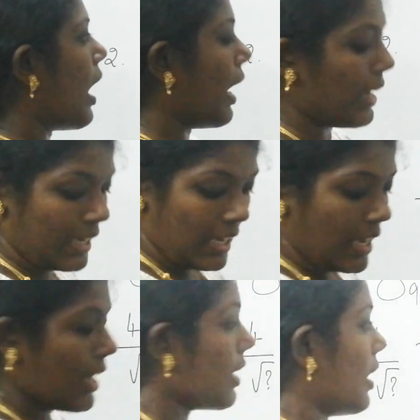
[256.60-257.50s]

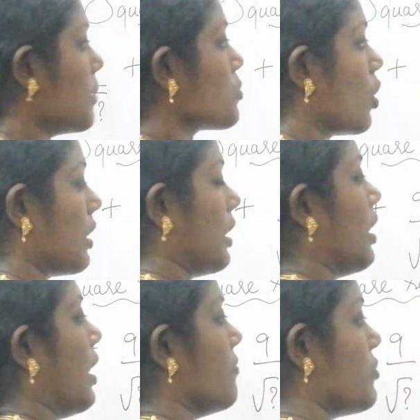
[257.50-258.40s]
I'm sorry,
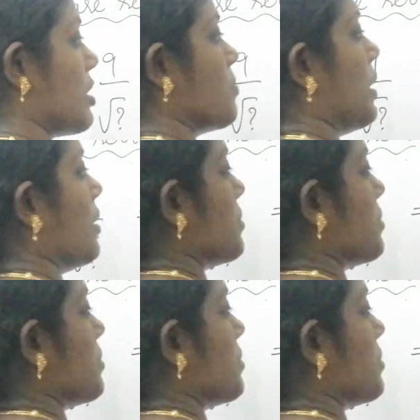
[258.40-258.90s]
I've just made